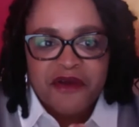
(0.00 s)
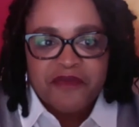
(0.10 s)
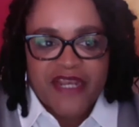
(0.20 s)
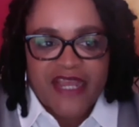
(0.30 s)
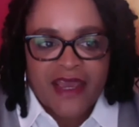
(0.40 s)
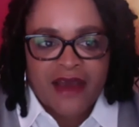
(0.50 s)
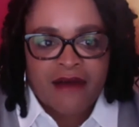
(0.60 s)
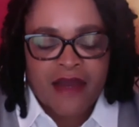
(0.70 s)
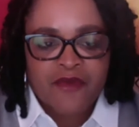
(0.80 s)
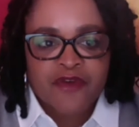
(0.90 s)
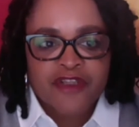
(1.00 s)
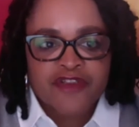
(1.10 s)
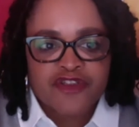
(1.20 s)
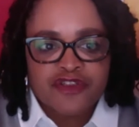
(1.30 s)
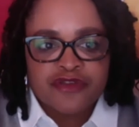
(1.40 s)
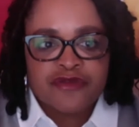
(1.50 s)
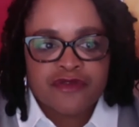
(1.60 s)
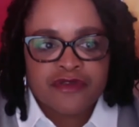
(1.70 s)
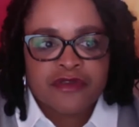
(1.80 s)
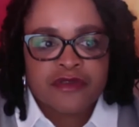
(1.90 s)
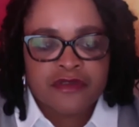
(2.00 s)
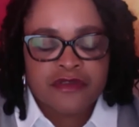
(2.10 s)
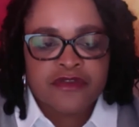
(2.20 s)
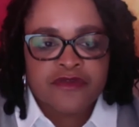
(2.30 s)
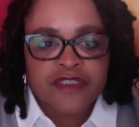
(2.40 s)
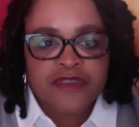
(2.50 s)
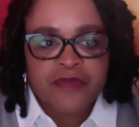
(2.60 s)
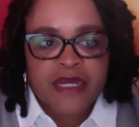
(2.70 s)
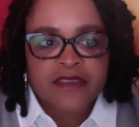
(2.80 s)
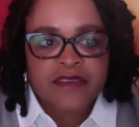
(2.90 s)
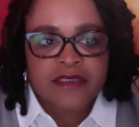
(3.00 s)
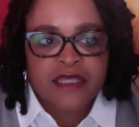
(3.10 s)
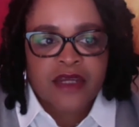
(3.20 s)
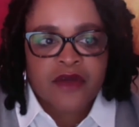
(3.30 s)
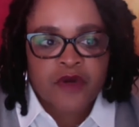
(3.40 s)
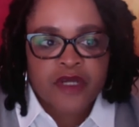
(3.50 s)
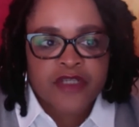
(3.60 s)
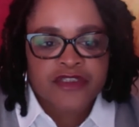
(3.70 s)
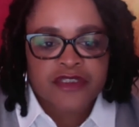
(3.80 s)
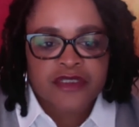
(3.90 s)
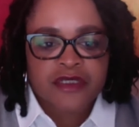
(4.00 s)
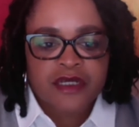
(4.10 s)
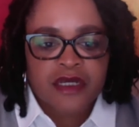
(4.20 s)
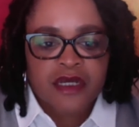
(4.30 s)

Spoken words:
But Al, I want you to respond to that question